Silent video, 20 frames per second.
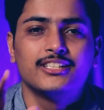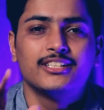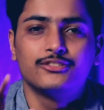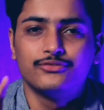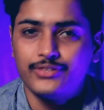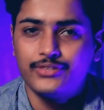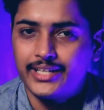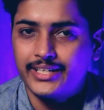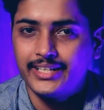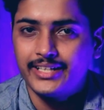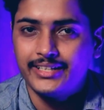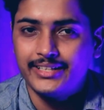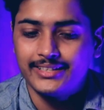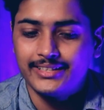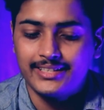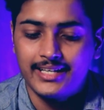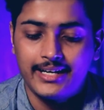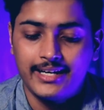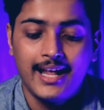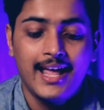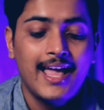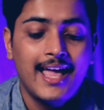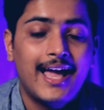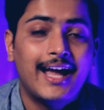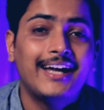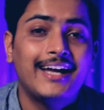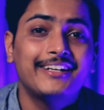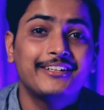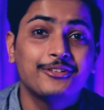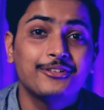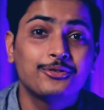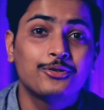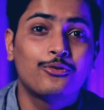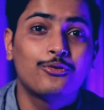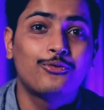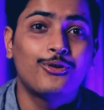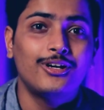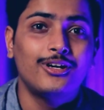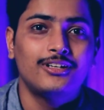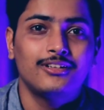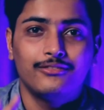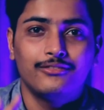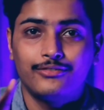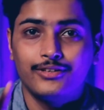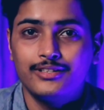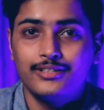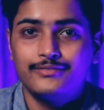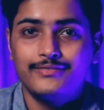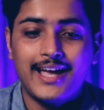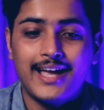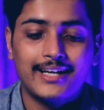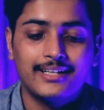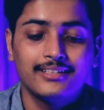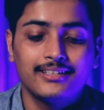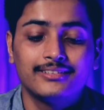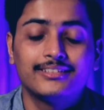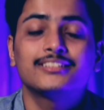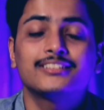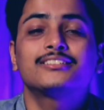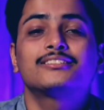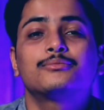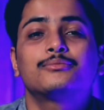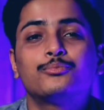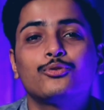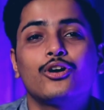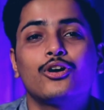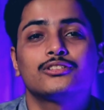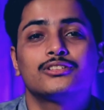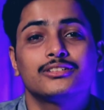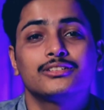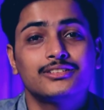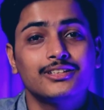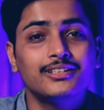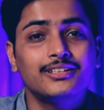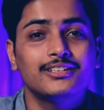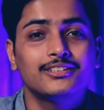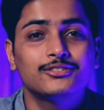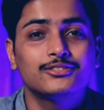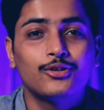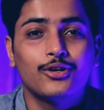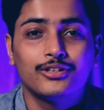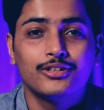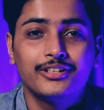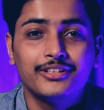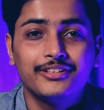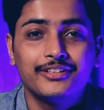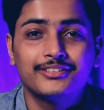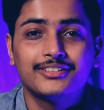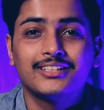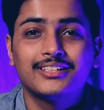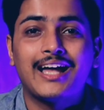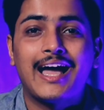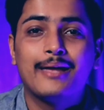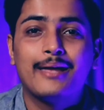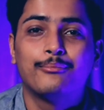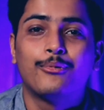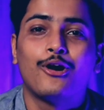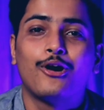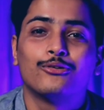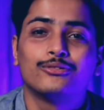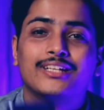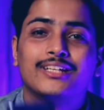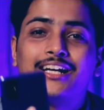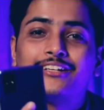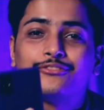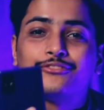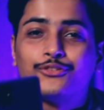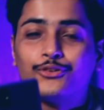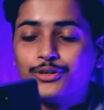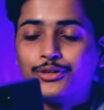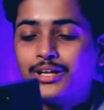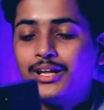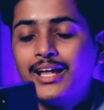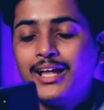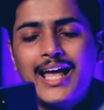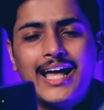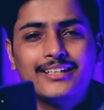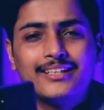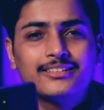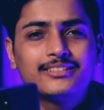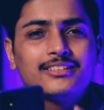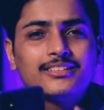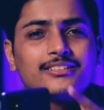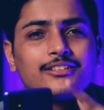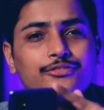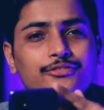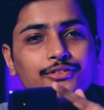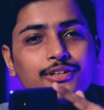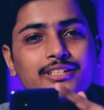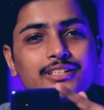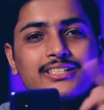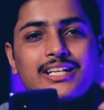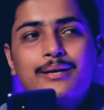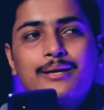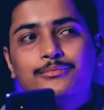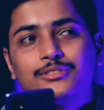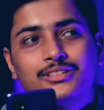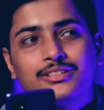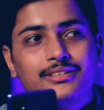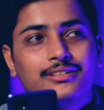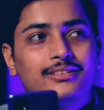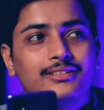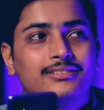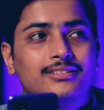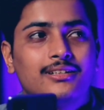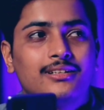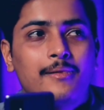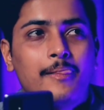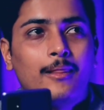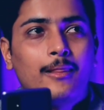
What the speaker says: is very decent, and you know what, fun fact, this processor is the only reason I bought that phone, and this is the first M series